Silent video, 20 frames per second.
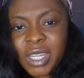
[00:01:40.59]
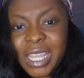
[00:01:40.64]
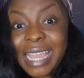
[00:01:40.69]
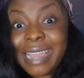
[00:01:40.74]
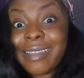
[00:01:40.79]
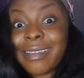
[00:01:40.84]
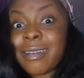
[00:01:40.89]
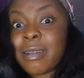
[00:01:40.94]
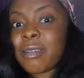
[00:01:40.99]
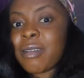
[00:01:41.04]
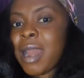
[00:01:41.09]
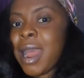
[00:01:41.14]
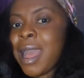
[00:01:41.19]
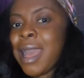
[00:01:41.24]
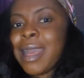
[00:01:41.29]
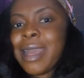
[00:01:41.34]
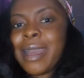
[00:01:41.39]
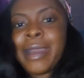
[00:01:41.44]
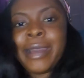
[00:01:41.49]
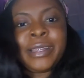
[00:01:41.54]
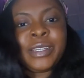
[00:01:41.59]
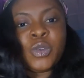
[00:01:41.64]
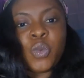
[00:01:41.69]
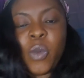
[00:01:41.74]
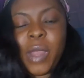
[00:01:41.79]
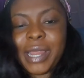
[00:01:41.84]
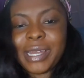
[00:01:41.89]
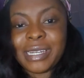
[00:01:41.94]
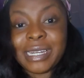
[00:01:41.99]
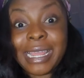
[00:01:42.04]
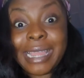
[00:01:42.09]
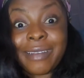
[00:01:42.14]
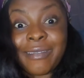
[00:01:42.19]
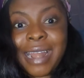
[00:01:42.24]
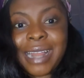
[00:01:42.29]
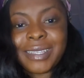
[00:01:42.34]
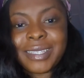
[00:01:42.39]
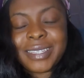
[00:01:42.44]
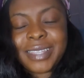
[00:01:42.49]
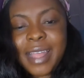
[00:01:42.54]
A grand wedding, a
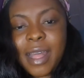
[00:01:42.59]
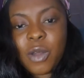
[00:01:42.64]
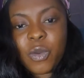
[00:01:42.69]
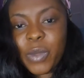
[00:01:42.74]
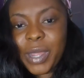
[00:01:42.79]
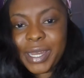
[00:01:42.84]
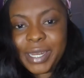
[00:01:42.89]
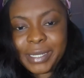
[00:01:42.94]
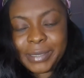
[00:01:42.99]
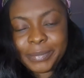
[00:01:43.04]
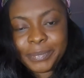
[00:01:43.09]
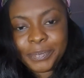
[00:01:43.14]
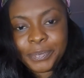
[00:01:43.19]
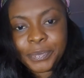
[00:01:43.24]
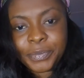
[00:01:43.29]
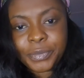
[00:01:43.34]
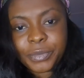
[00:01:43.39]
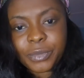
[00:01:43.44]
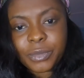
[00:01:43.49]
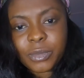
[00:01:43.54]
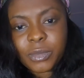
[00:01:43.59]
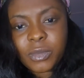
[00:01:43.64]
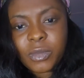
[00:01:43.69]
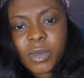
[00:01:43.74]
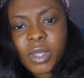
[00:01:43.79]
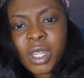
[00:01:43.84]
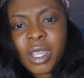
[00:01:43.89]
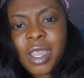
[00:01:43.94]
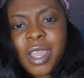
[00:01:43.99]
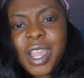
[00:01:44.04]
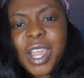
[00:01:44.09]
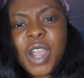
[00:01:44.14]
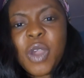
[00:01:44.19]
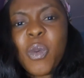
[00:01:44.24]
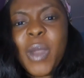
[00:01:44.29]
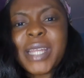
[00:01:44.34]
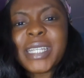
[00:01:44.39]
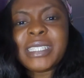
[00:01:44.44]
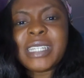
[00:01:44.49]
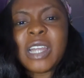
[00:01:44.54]
grand style wedding.
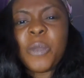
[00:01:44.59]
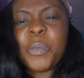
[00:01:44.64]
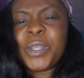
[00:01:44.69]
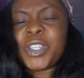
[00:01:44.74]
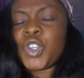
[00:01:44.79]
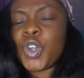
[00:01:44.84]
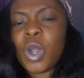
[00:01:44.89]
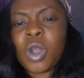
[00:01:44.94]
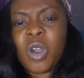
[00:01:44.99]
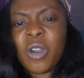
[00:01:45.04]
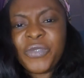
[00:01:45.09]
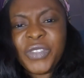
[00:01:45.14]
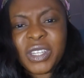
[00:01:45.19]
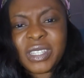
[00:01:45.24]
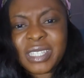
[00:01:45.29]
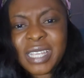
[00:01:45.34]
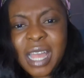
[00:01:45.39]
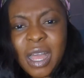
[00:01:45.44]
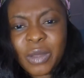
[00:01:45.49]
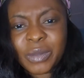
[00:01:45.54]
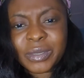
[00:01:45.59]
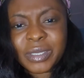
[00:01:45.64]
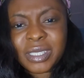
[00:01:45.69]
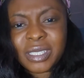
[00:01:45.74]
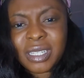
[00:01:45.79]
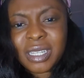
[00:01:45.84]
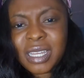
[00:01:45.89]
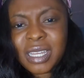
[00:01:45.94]
A wedding that will be talk of the town.